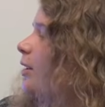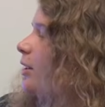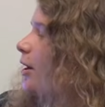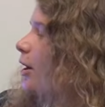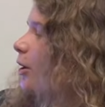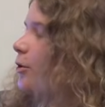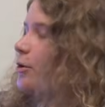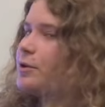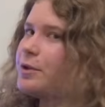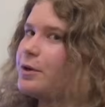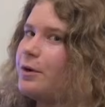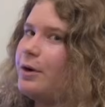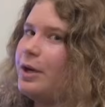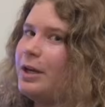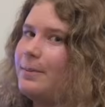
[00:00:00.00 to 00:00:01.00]
There are also
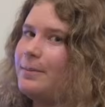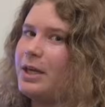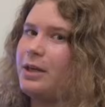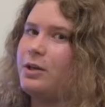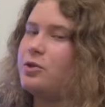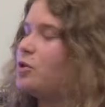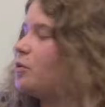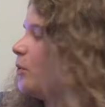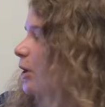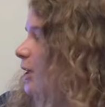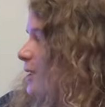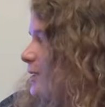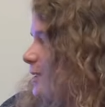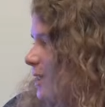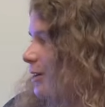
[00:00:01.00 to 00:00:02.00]
going to be to what
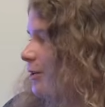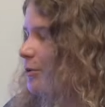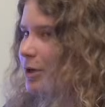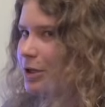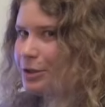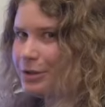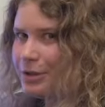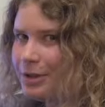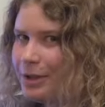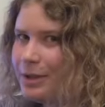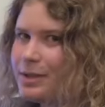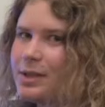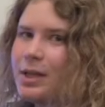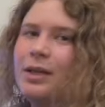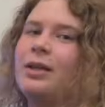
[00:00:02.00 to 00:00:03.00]
extent
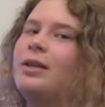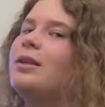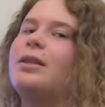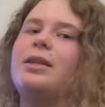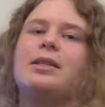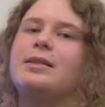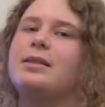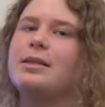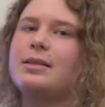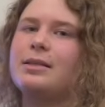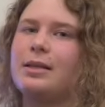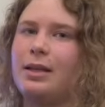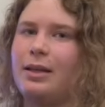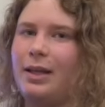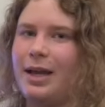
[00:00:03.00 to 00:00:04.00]
questions. This is
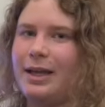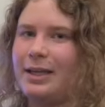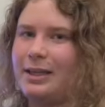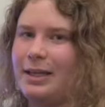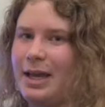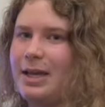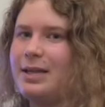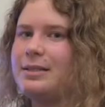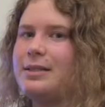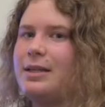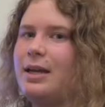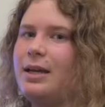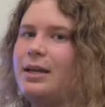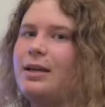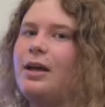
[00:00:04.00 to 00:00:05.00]
like in the
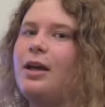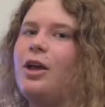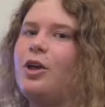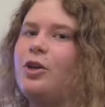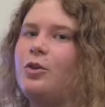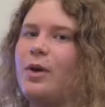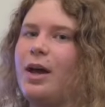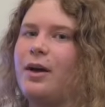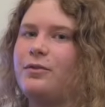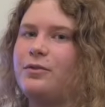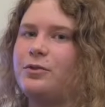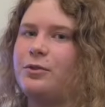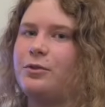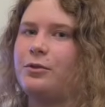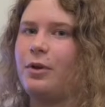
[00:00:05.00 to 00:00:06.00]
essay, you have
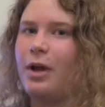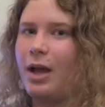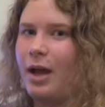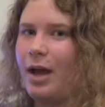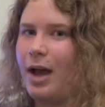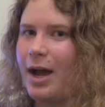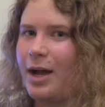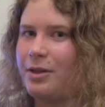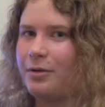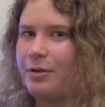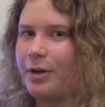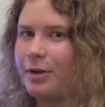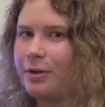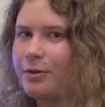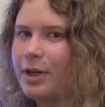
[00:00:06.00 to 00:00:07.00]
to either
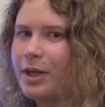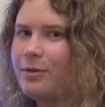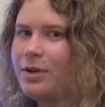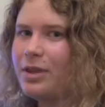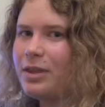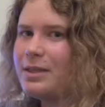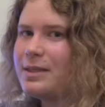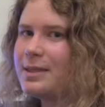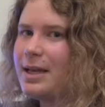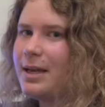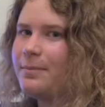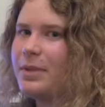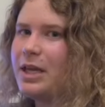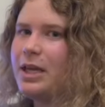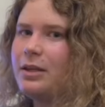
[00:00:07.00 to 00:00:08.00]
agree with the
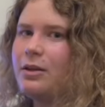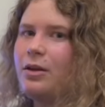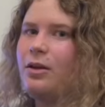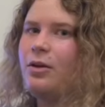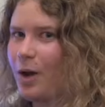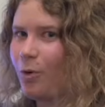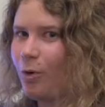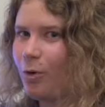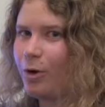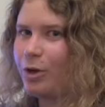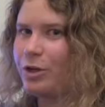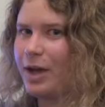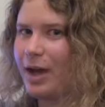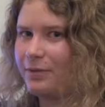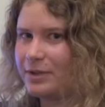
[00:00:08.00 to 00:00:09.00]
statement or
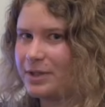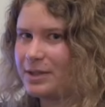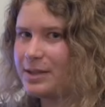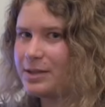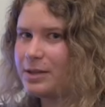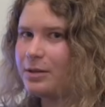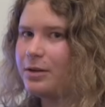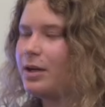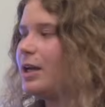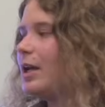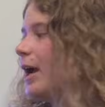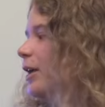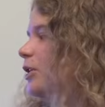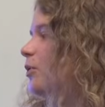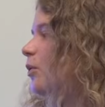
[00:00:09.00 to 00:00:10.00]
you have to disagree,
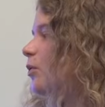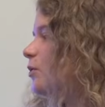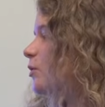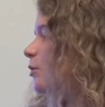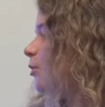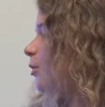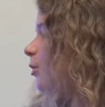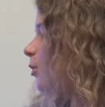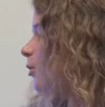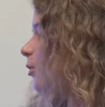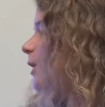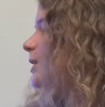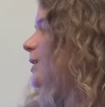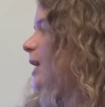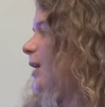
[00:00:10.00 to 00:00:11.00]
and you also
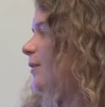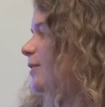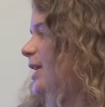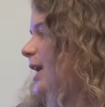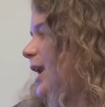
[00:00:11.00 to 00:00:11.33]
always have to